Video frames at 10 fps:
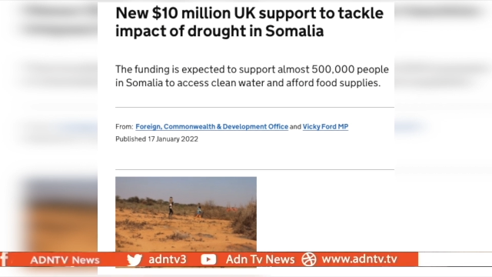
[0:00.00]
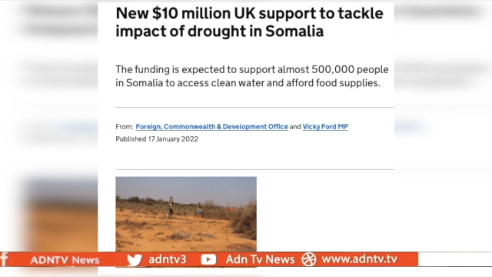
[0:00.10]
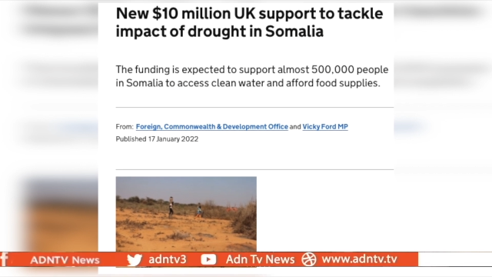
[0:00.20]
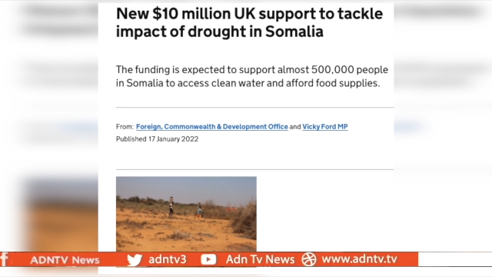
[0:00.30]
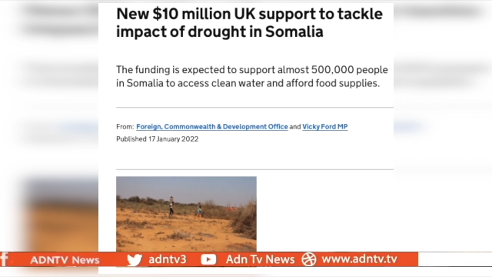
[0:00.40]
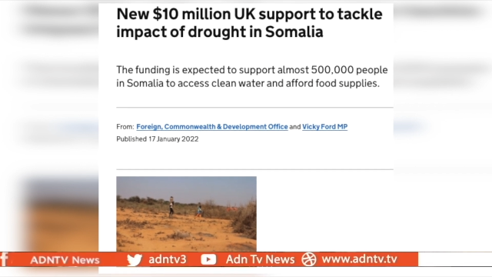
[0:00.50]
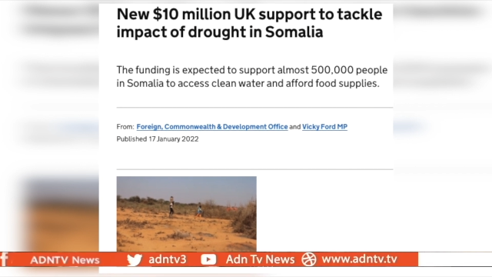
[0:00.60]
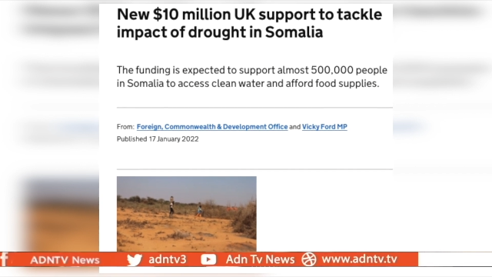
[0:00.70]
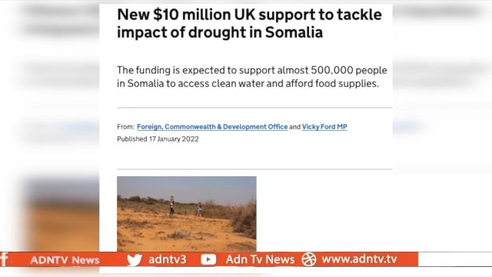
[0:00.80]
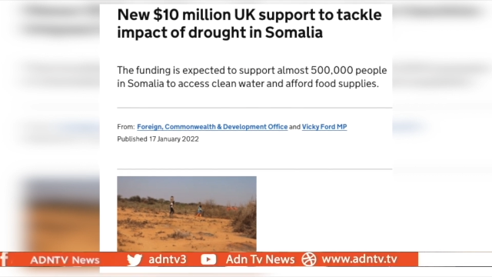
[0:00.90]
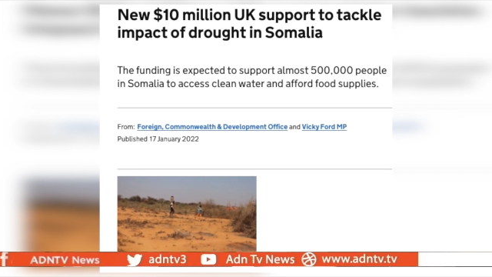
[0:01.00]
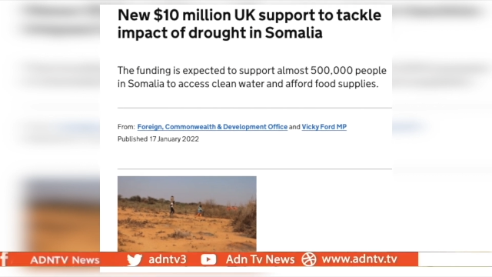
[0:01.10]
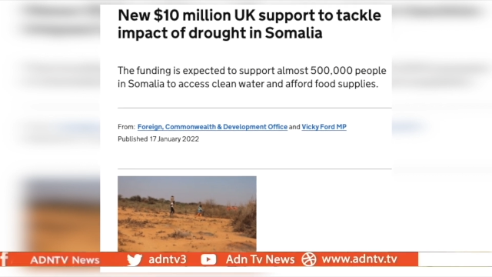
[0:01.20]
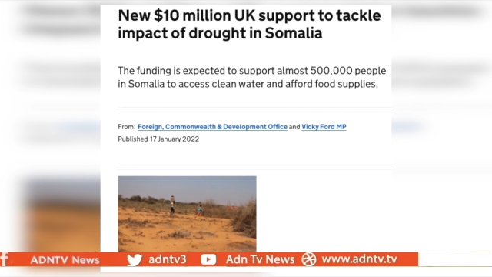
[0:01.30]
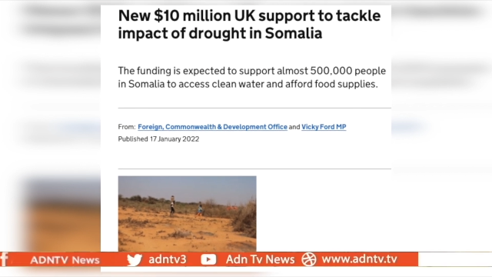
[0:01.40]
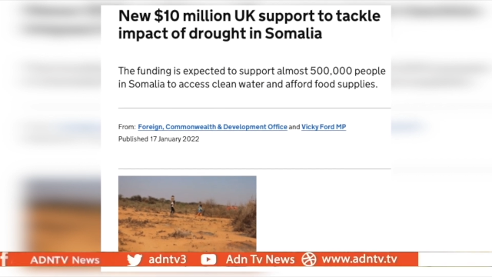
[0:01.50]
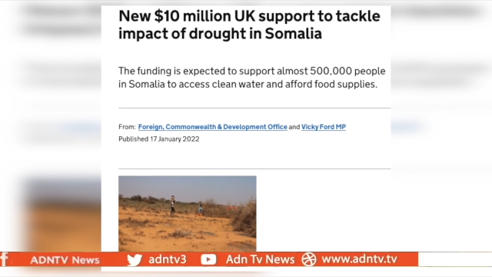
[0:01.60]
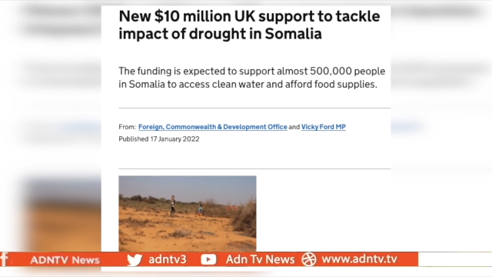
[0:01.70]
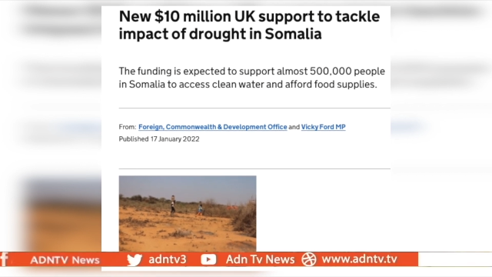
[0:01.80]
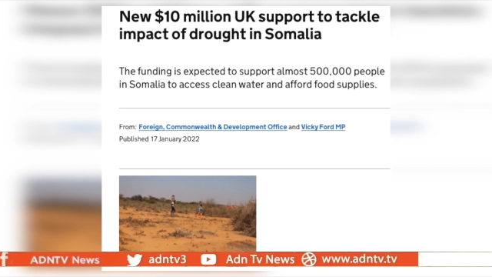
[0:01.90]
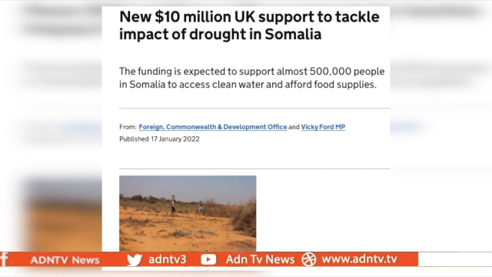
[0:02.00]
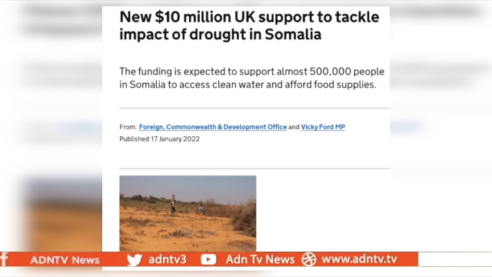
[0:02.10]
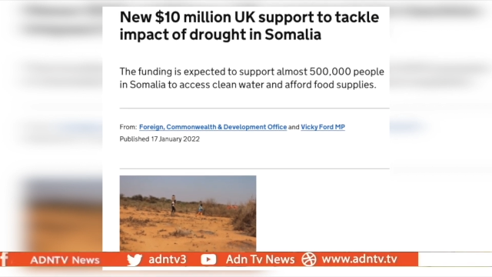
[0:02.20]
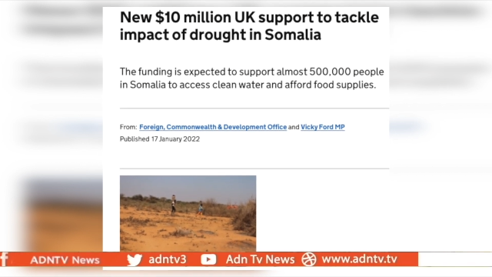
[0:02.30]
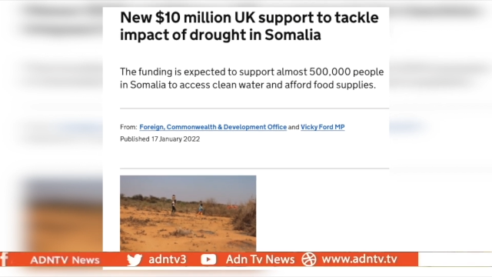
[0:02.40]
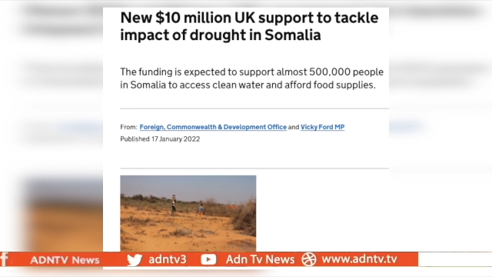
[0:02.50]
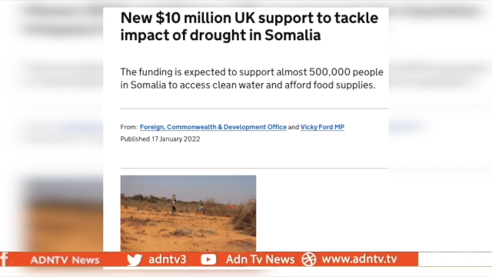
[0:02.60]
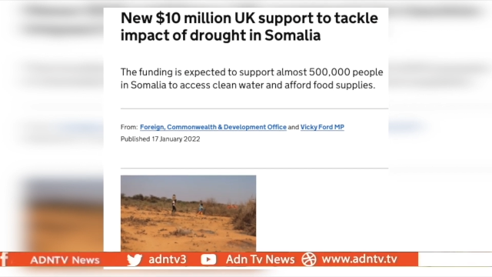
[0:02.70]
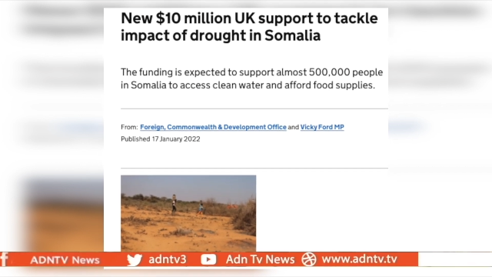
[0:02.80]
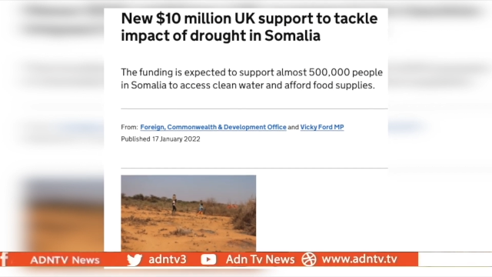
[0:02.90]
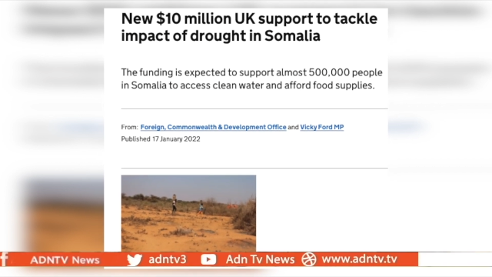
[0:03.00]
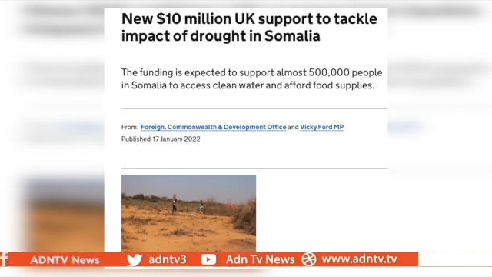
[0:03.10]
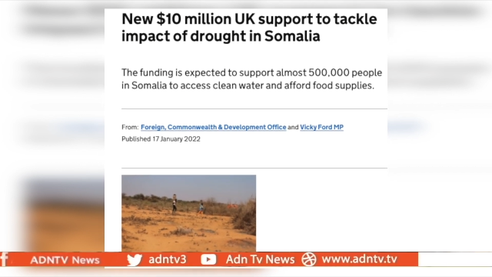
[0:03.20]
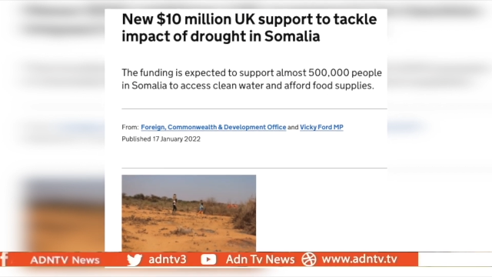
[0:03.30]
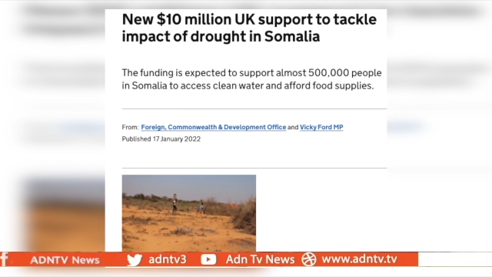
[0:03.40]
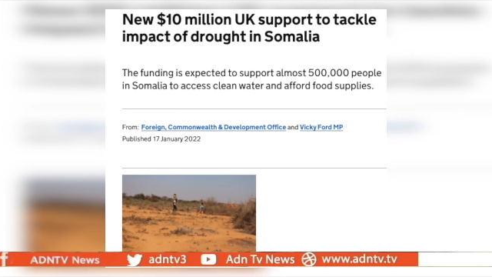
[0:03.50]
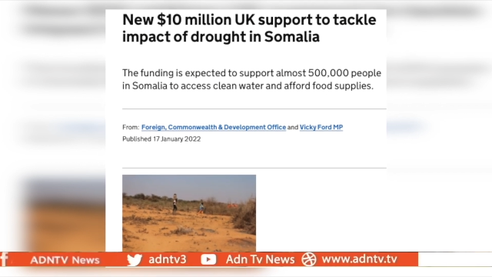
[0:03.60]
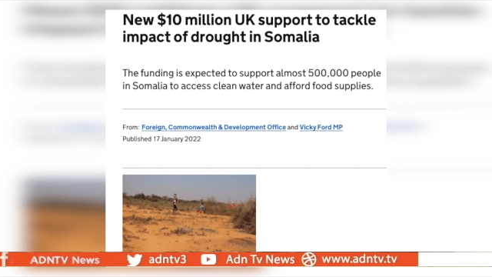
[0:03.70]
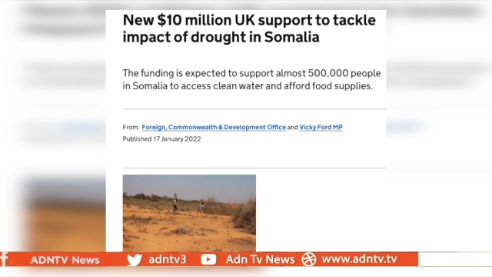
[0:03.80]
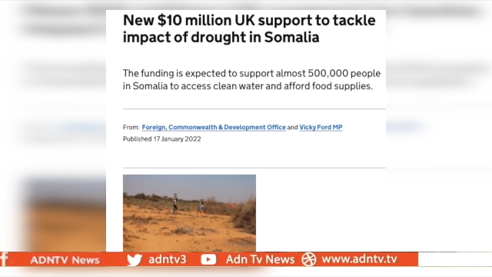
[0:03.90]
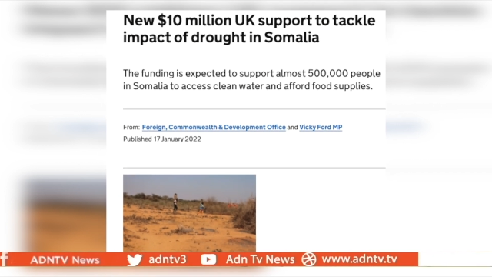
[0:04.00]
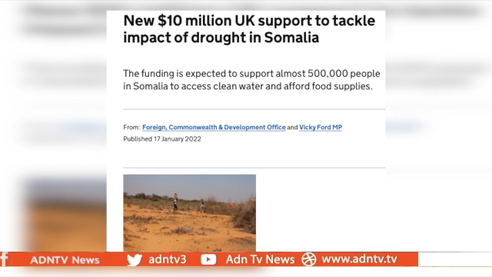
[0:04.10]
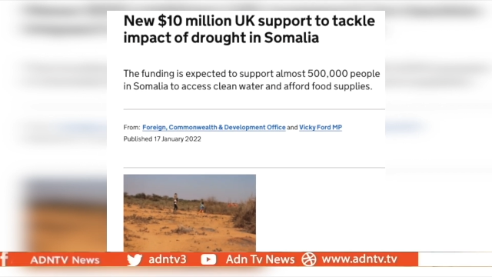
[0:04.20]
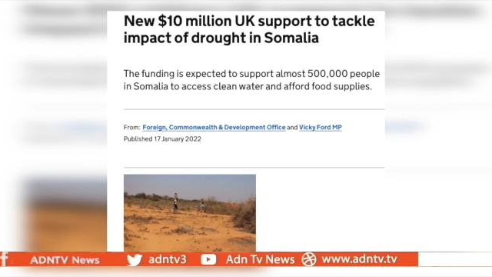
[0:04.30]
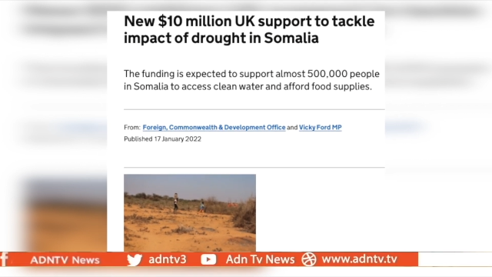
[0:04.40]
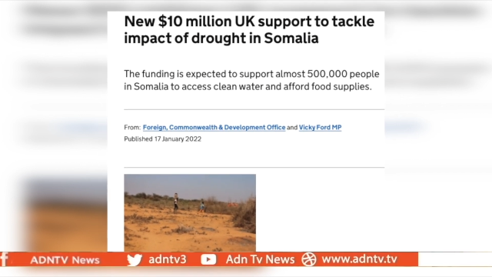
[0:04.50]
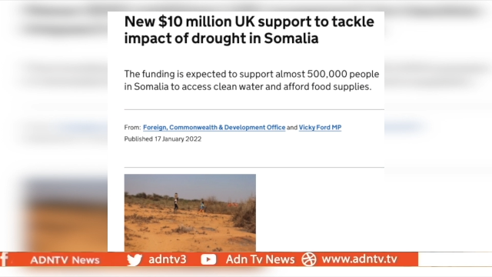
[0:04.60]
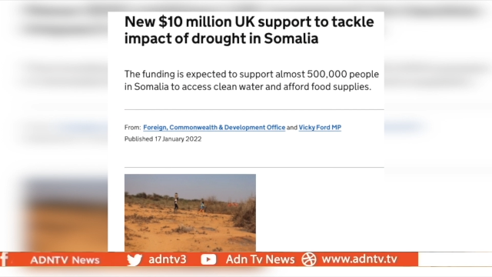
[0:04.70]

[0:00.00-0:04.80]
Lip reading: No face is visible, so there are no lips to read.